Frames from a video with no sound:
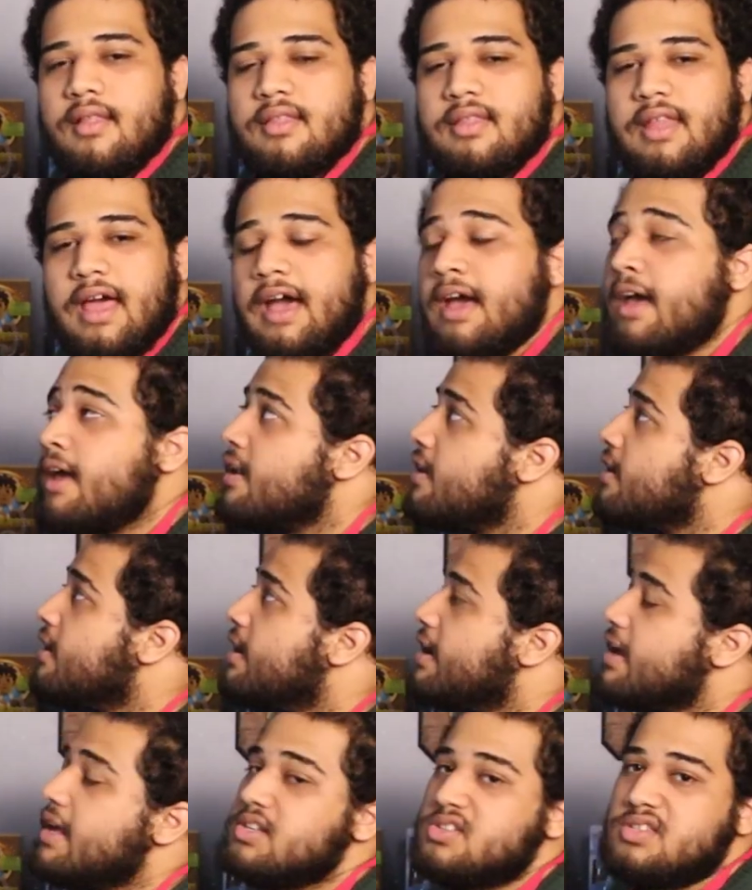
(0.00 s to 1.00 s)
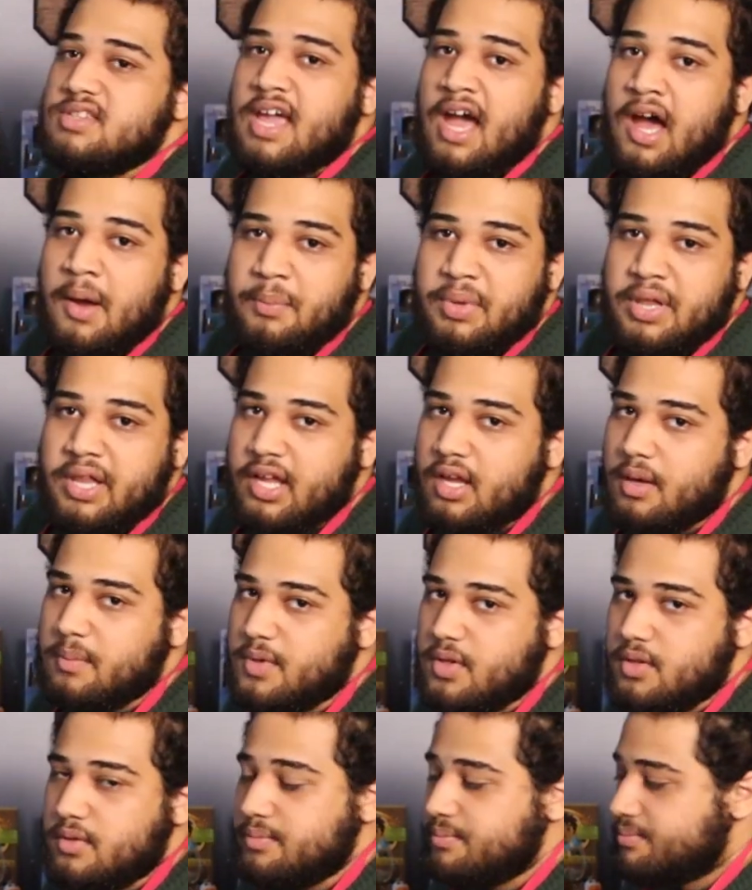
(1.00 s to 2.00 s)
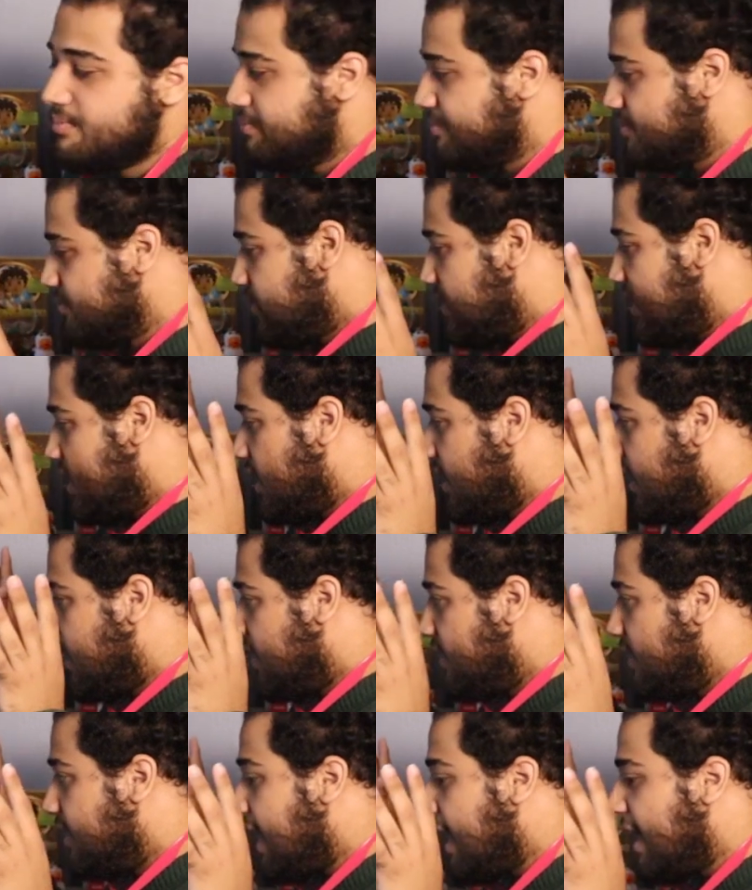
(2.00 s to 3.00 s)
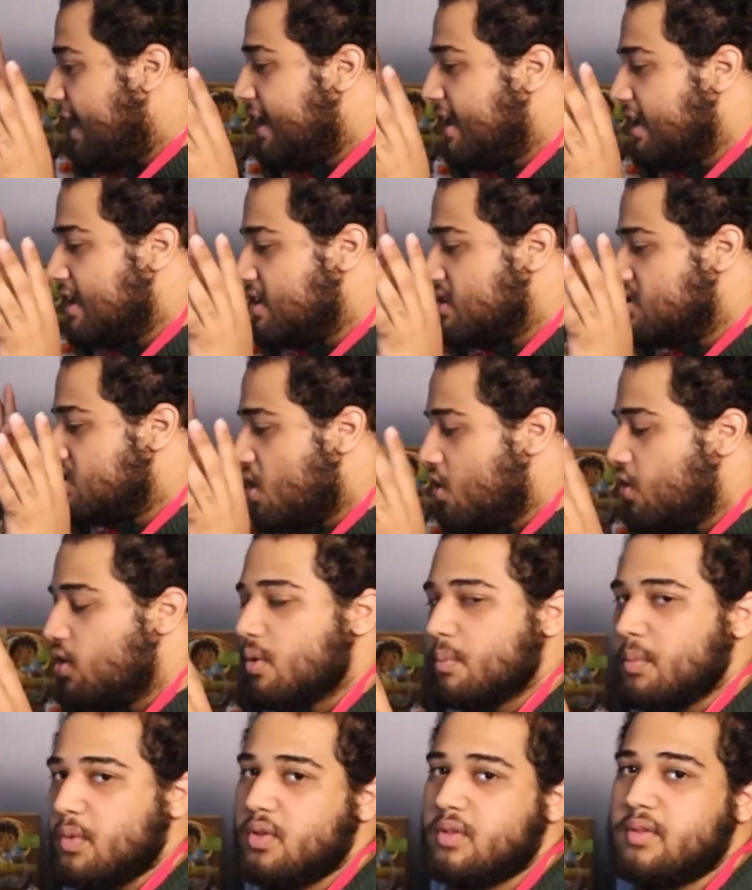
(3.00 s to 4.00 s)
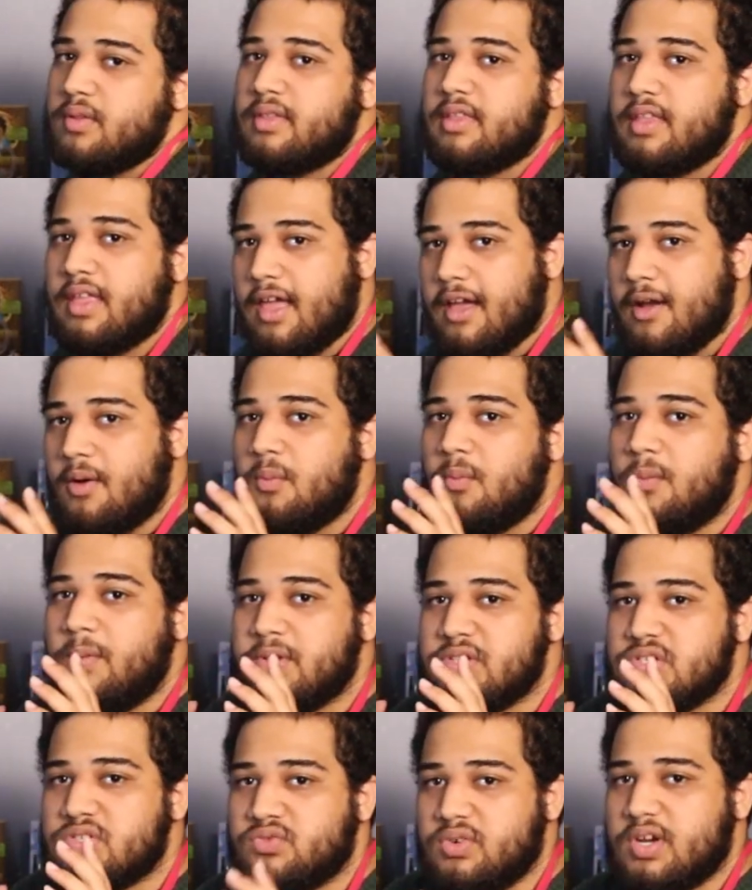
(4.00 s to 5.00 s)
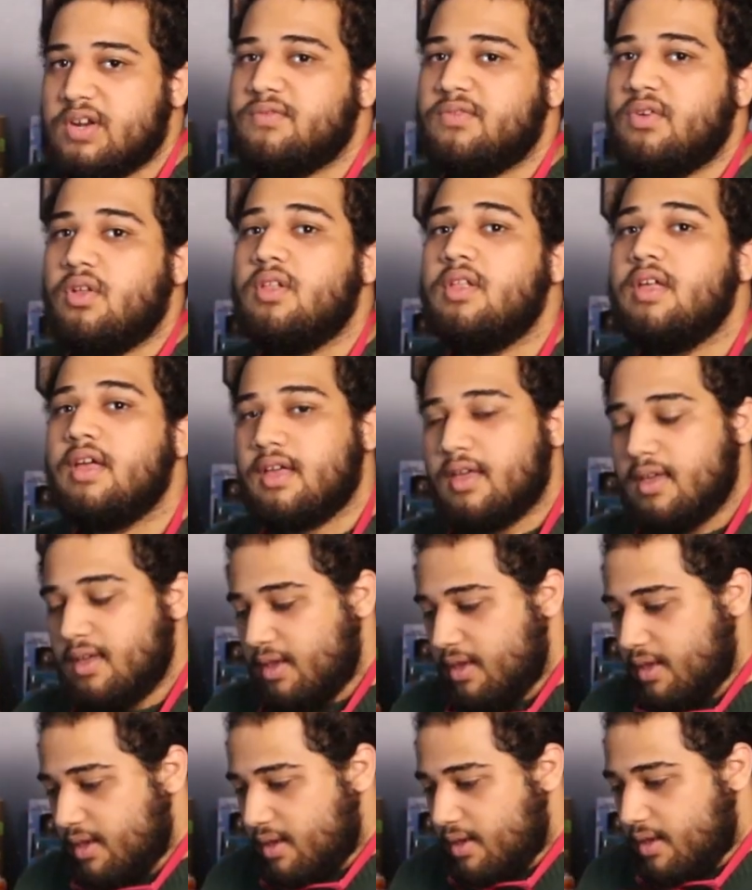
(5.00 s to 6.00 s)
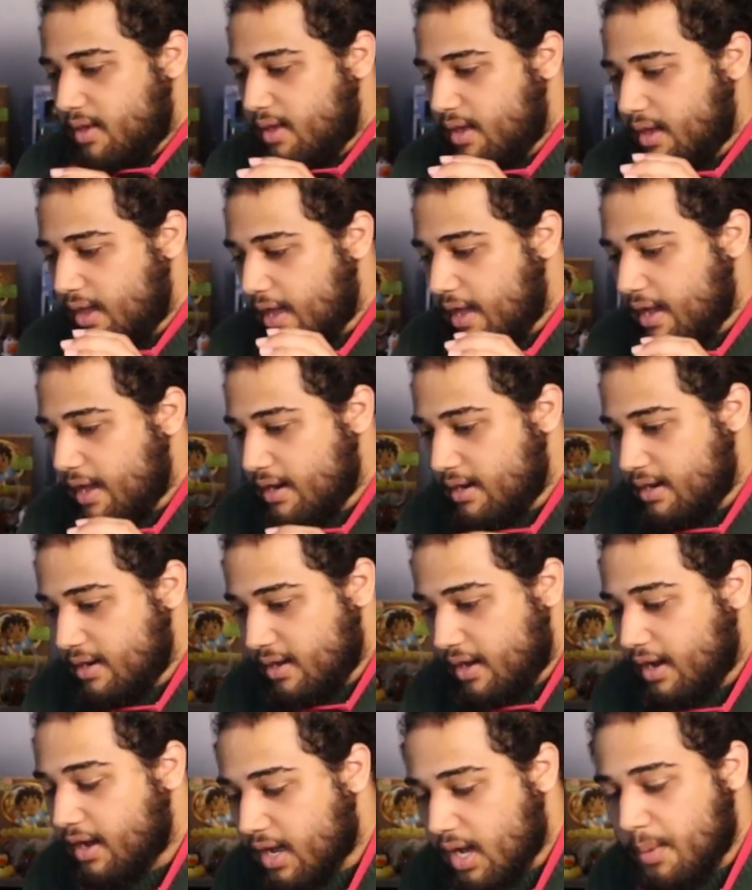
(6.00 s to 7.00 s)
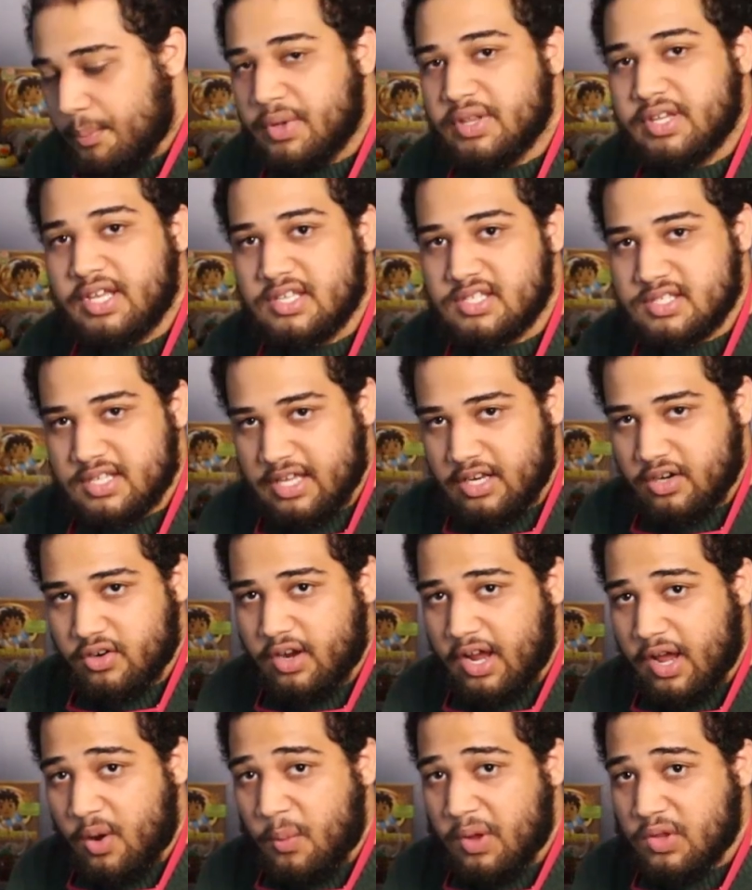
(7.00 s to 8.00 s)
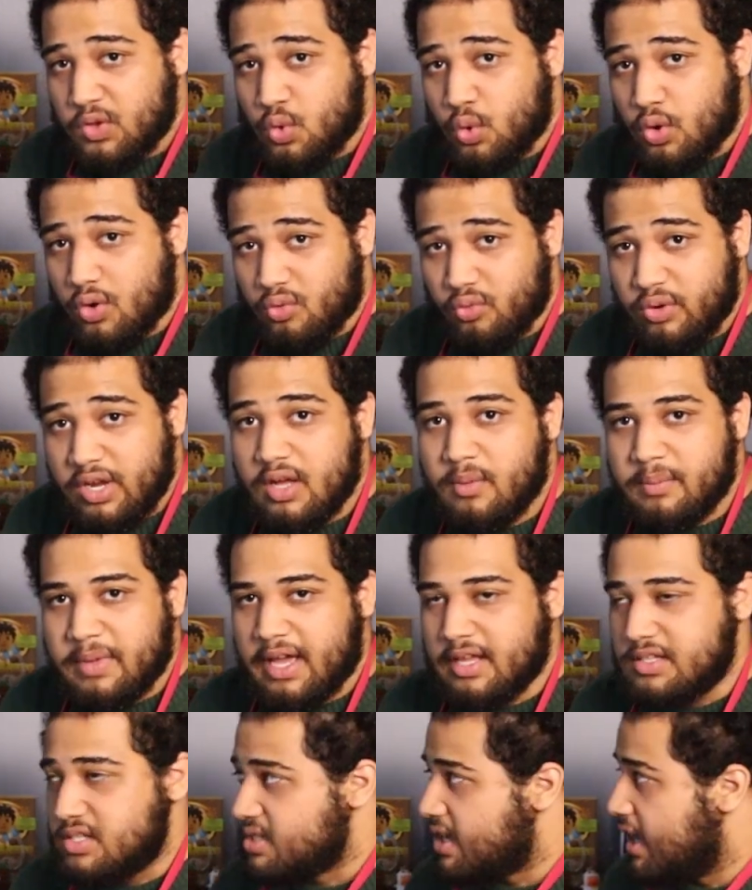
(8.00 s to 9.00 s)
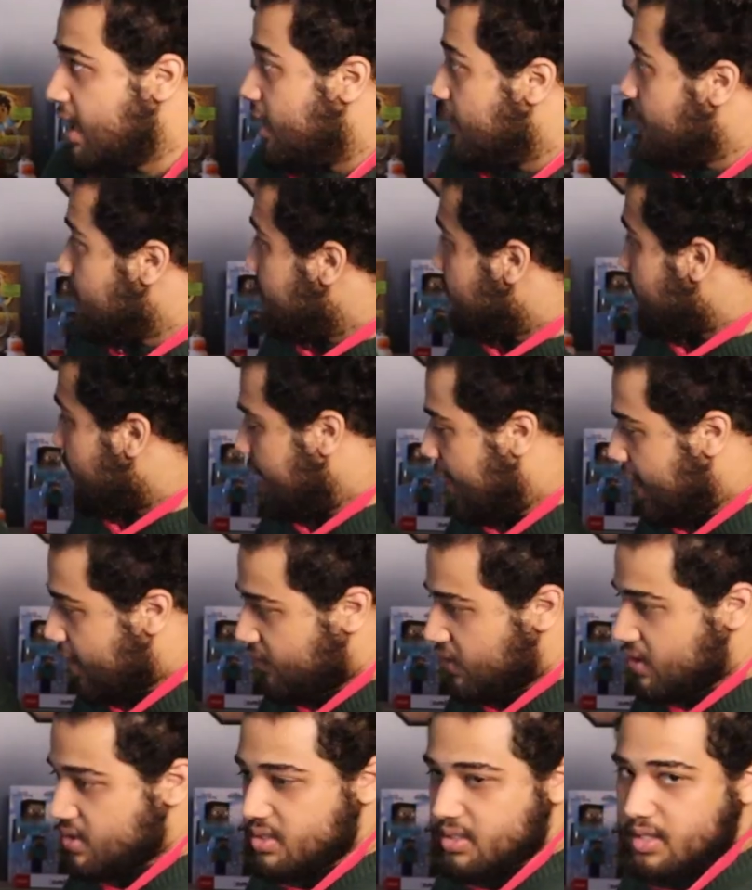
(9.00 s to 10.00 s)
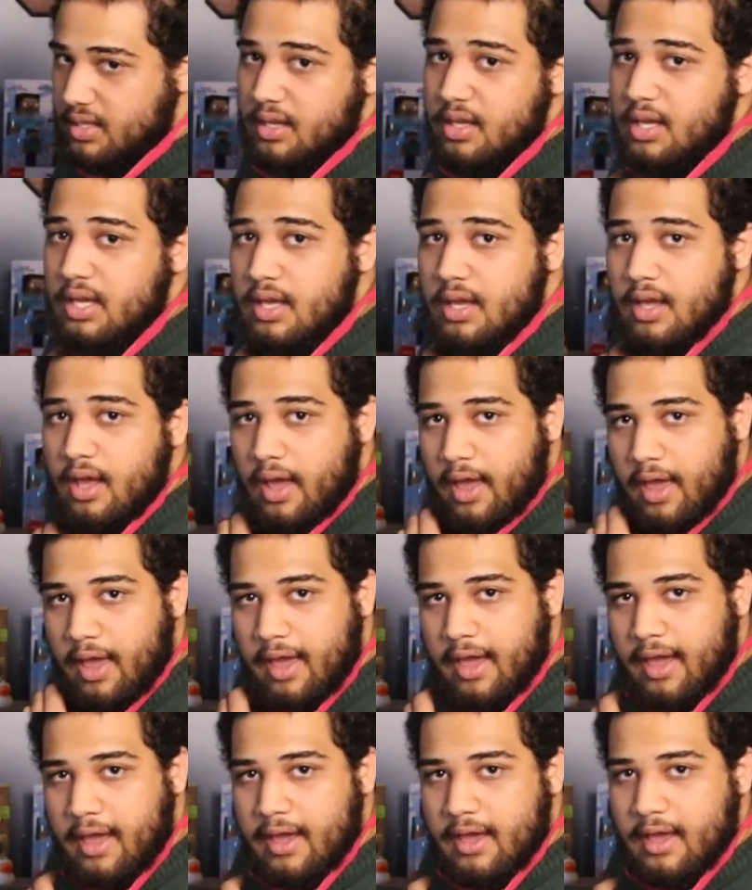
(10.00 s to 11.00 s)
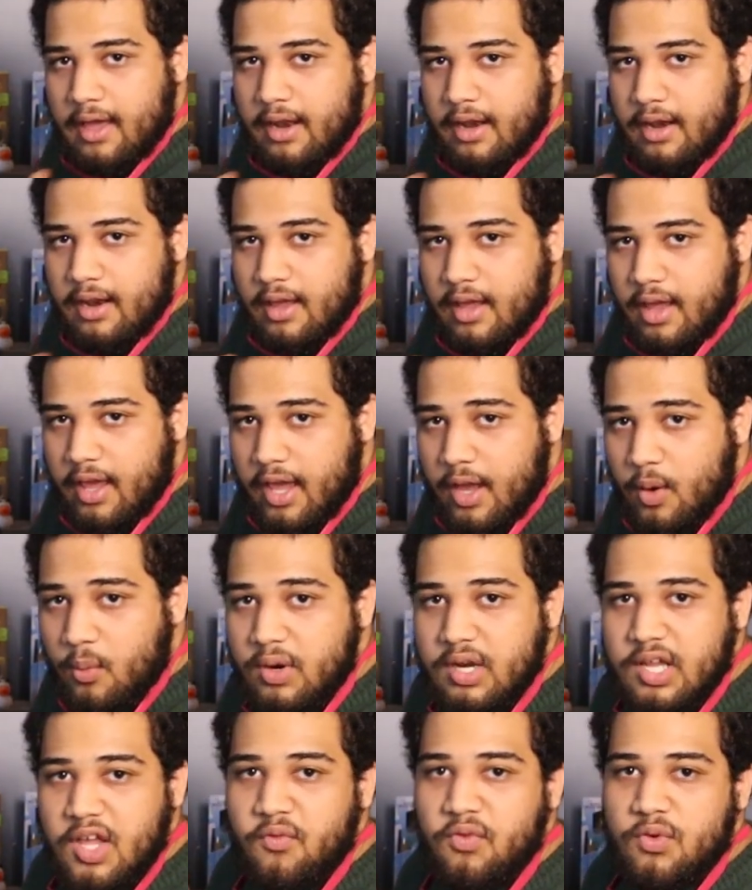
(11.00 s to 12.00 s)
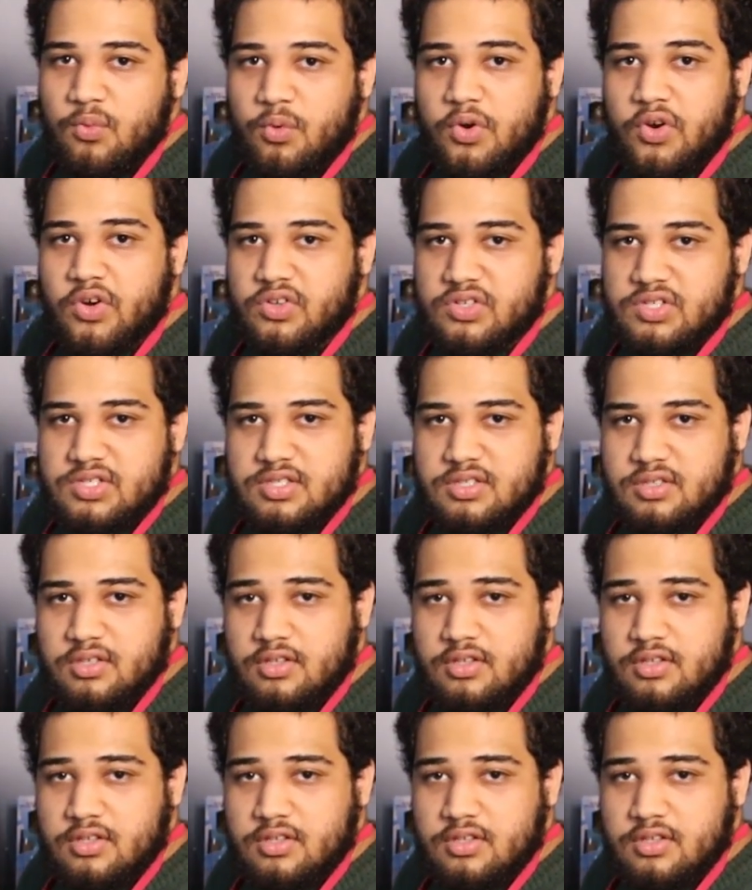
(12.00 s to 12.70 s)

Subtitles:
That is not playable. That is horrible. It was dreadful. And a couple days later, I went to a real man's game, obviously, and it went even worse.